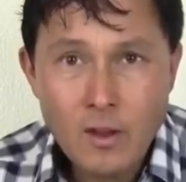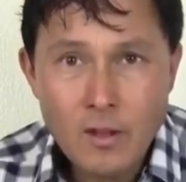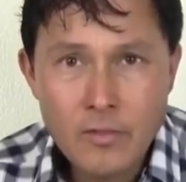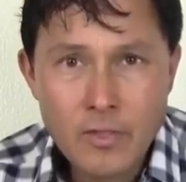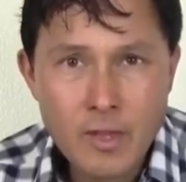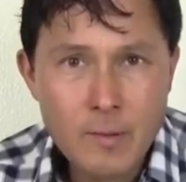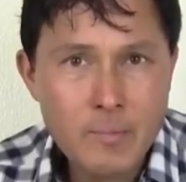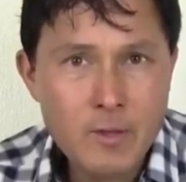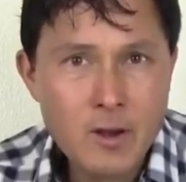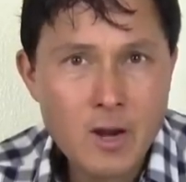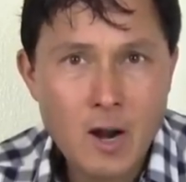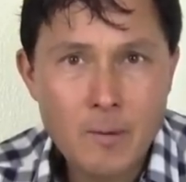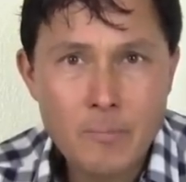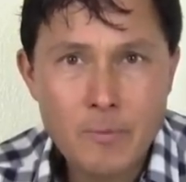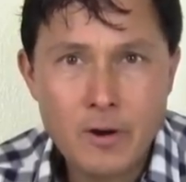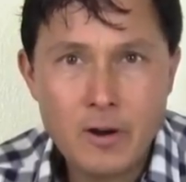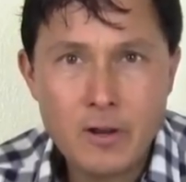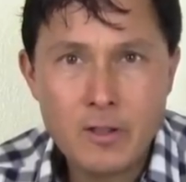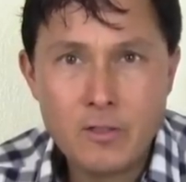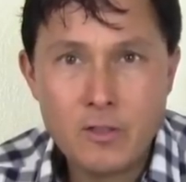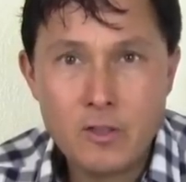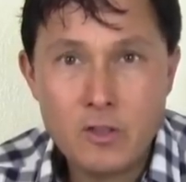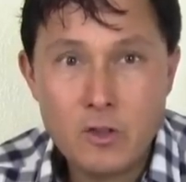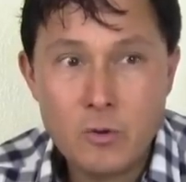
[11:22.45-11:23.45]
they've been
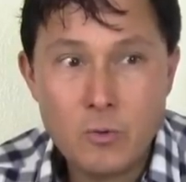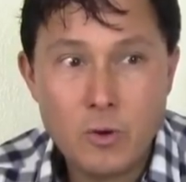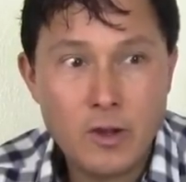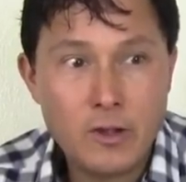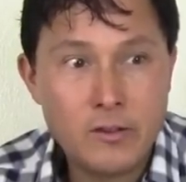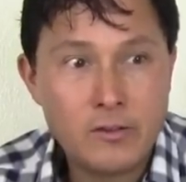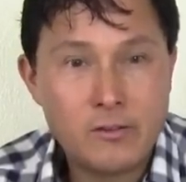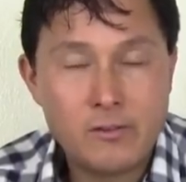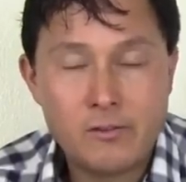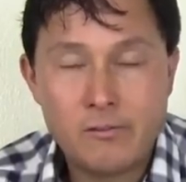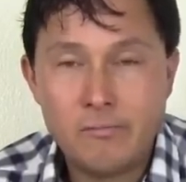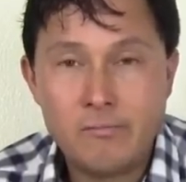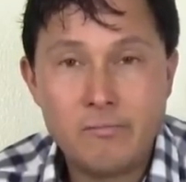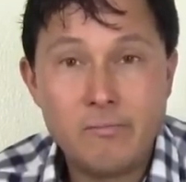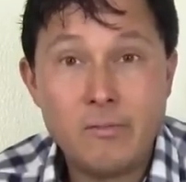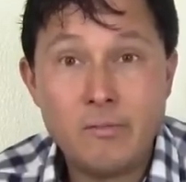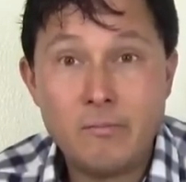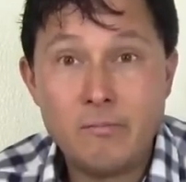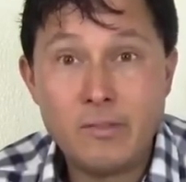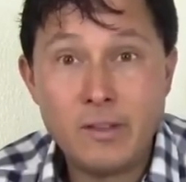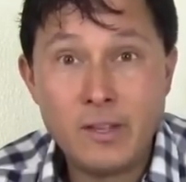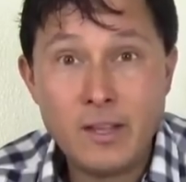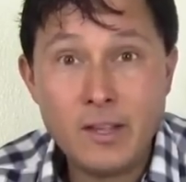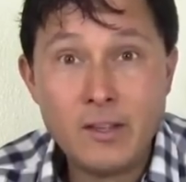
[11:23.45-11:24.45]
operating in the US
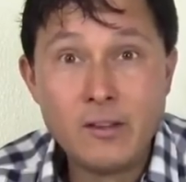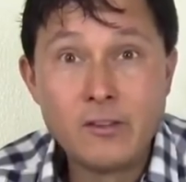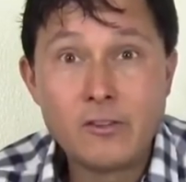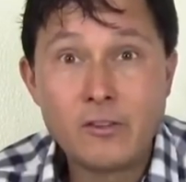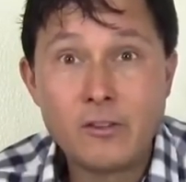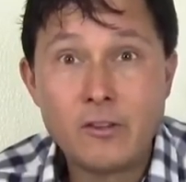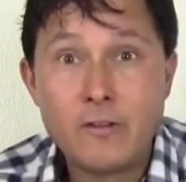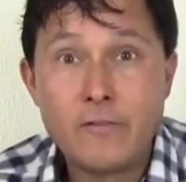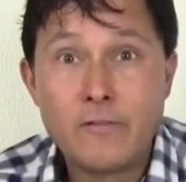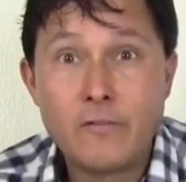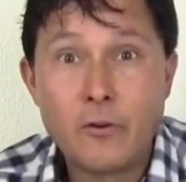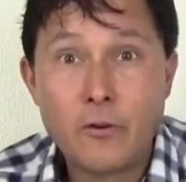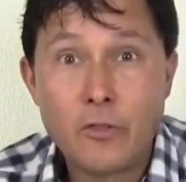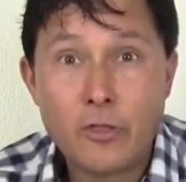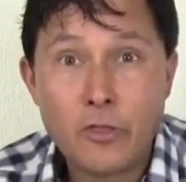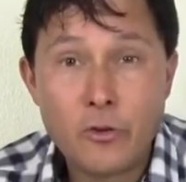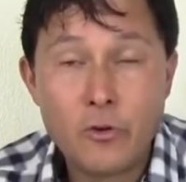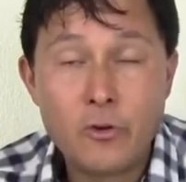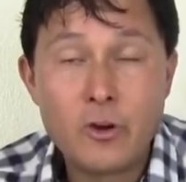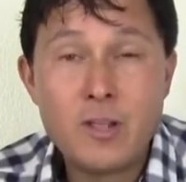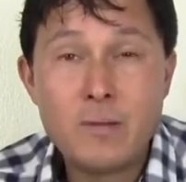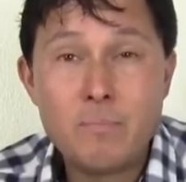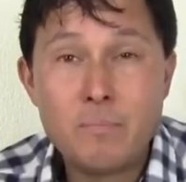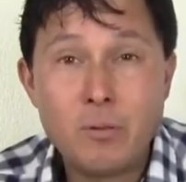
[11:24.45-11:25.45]
easily for
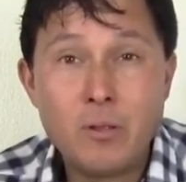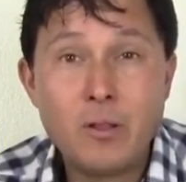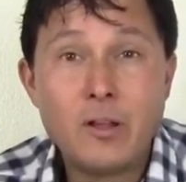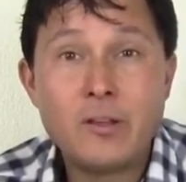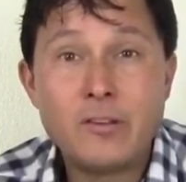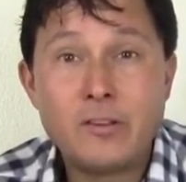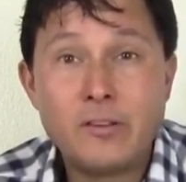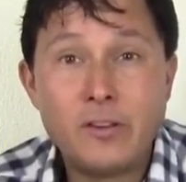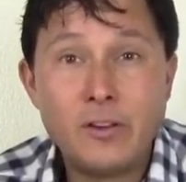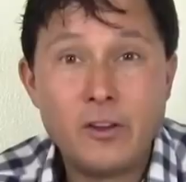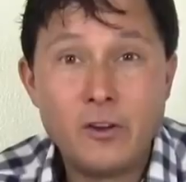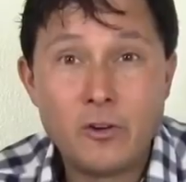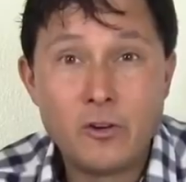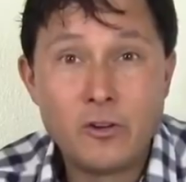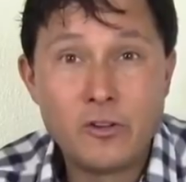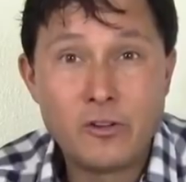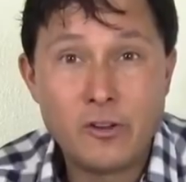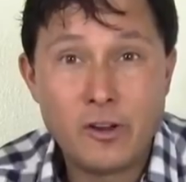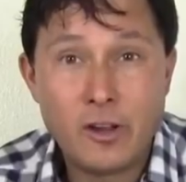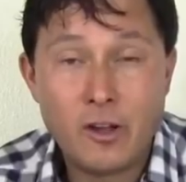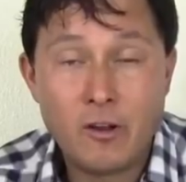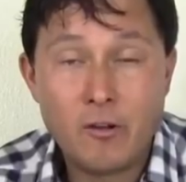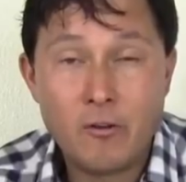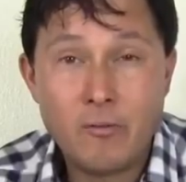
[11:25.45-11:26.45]
30 plus
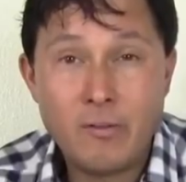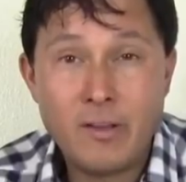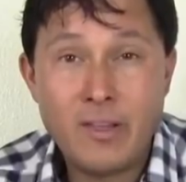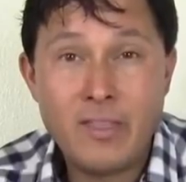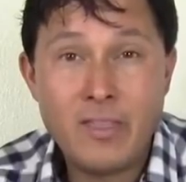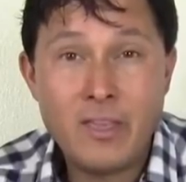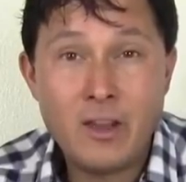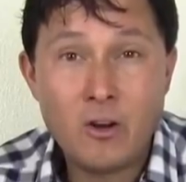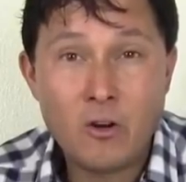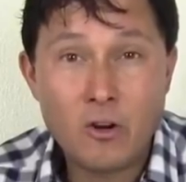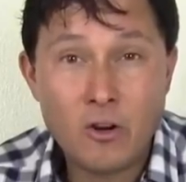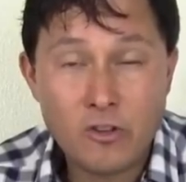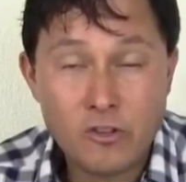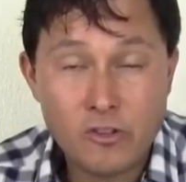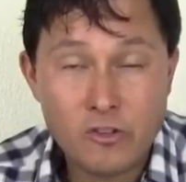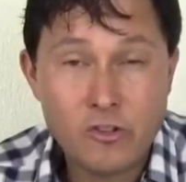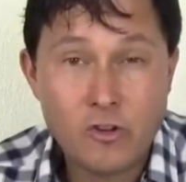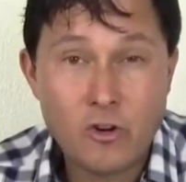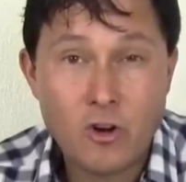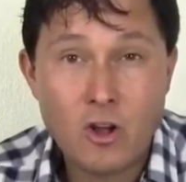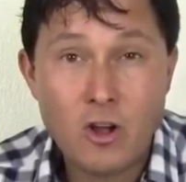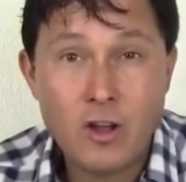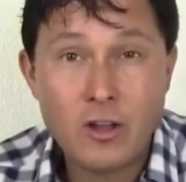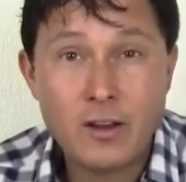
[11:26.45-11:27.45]
years now, and they are a
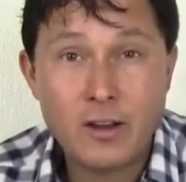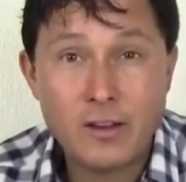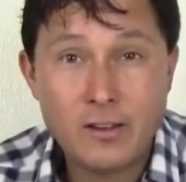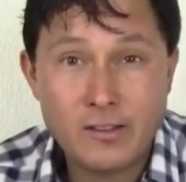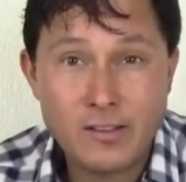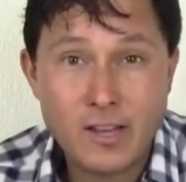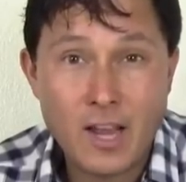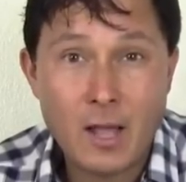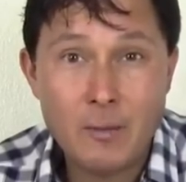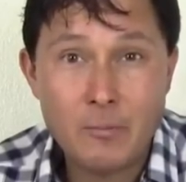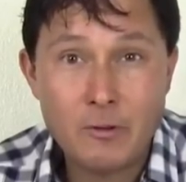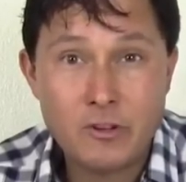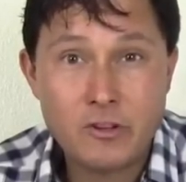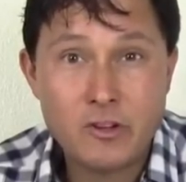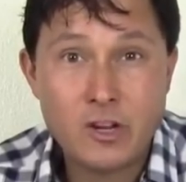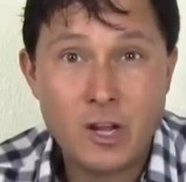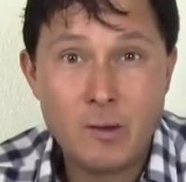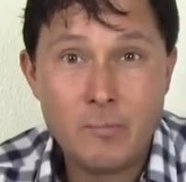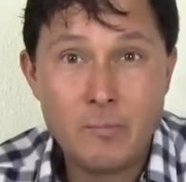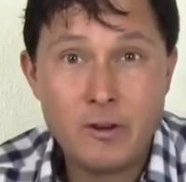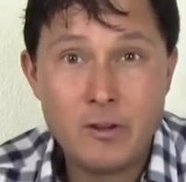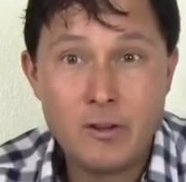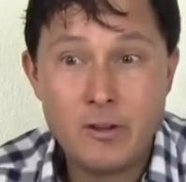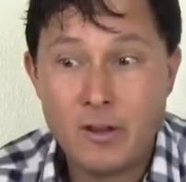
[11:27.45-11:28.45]
strong and established
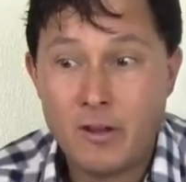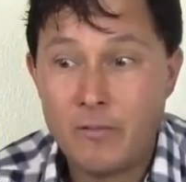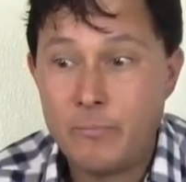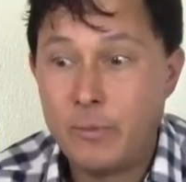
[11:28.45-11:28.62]
company.